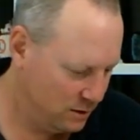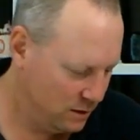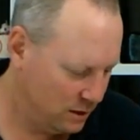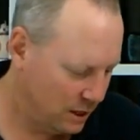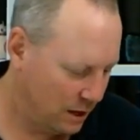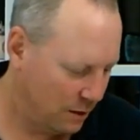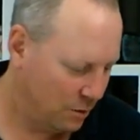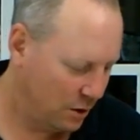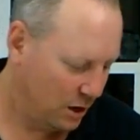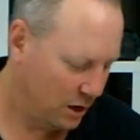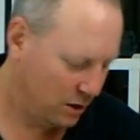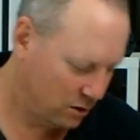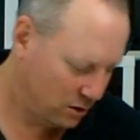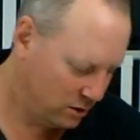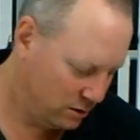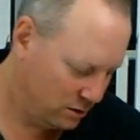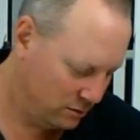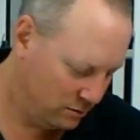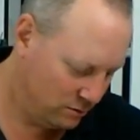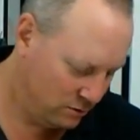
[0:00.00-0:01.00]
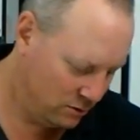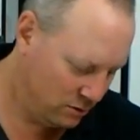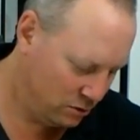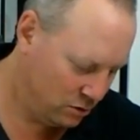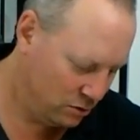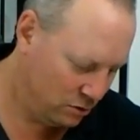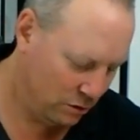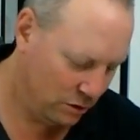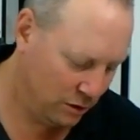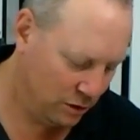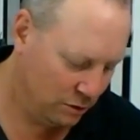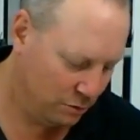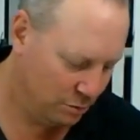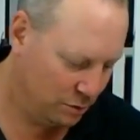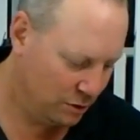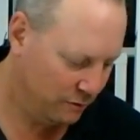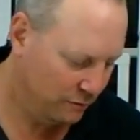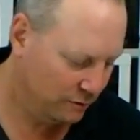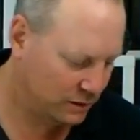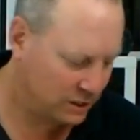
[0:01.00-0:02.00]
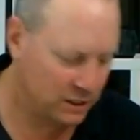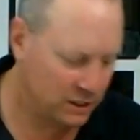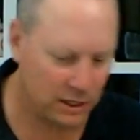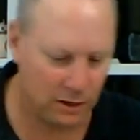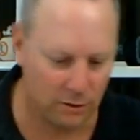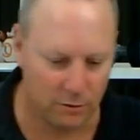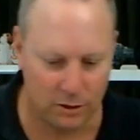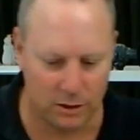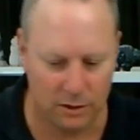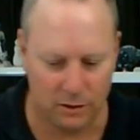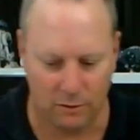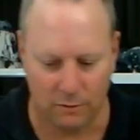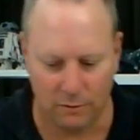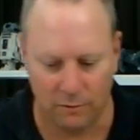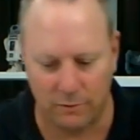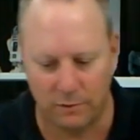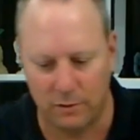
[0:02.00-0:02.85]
That way I can do a little bit of a series of